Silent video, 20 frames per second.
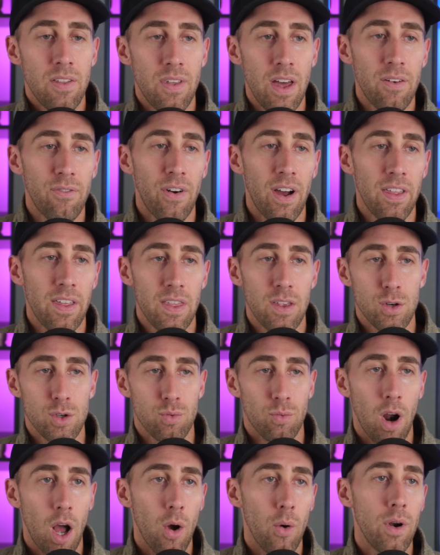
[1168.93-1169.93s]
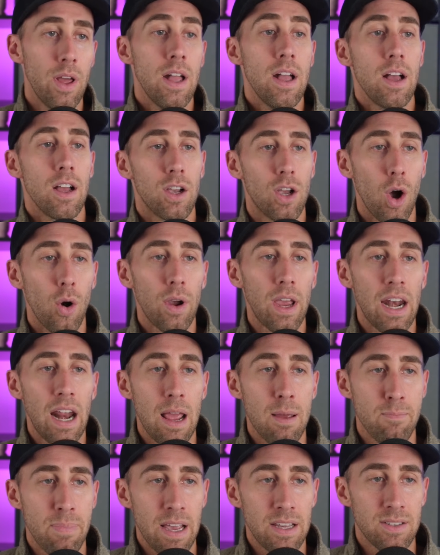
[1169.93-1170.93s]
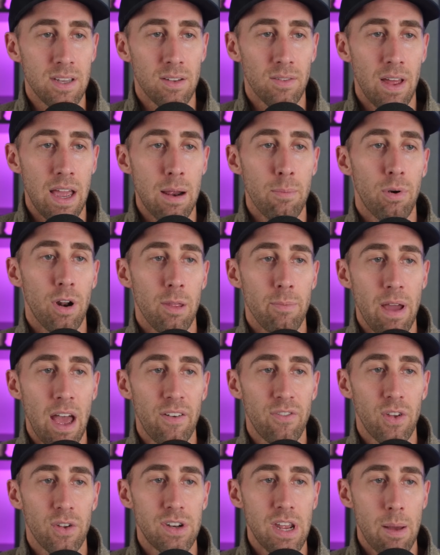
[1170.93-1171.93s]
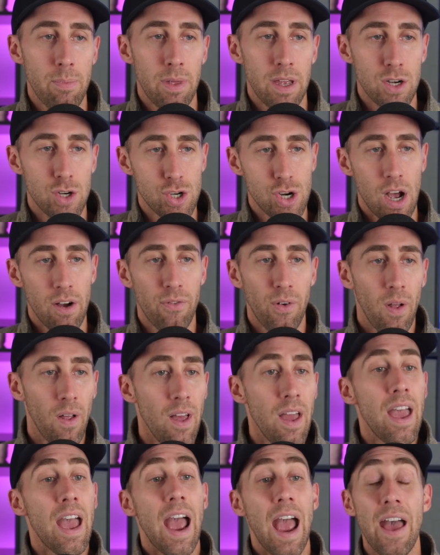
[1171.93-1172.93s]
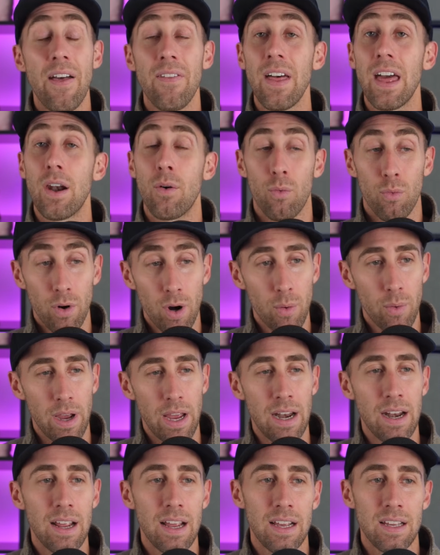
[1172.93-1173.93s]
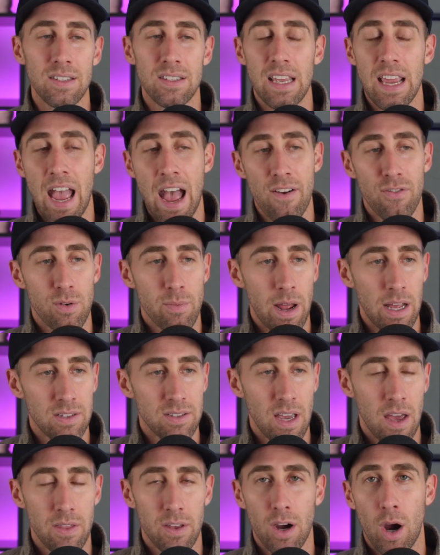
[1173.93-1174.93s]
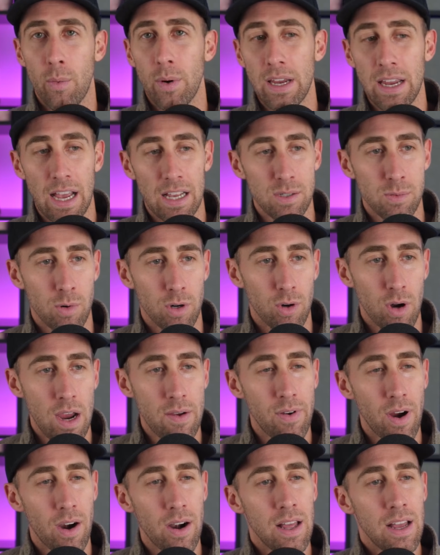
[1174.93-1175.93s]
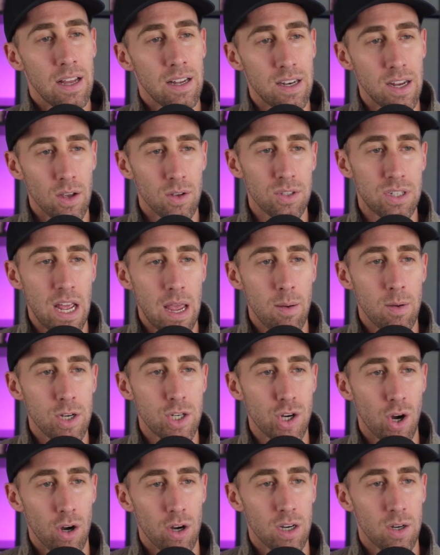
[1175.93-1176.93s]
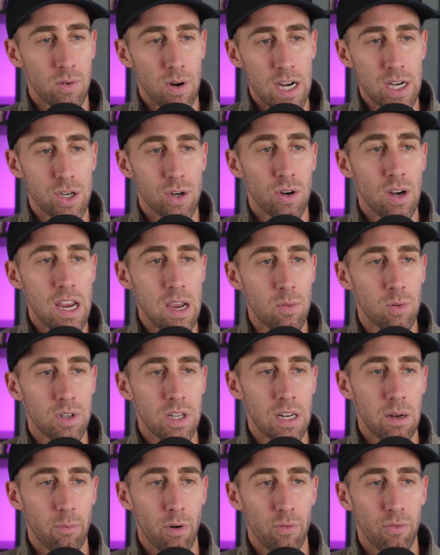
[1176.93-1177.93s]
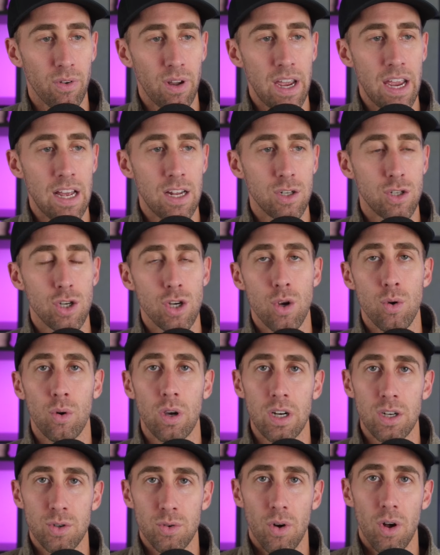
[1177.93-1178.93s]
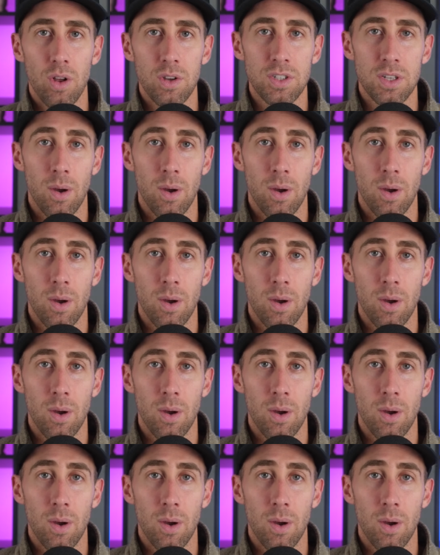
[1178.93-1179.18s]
Then finally, there's Road. Go get a basic land from the battlefield, tap, then shuffle. And then Ruin is the Aftermath side of the card we can cast from our graveyard. Deals damage, target creature equal to the number of lands you control.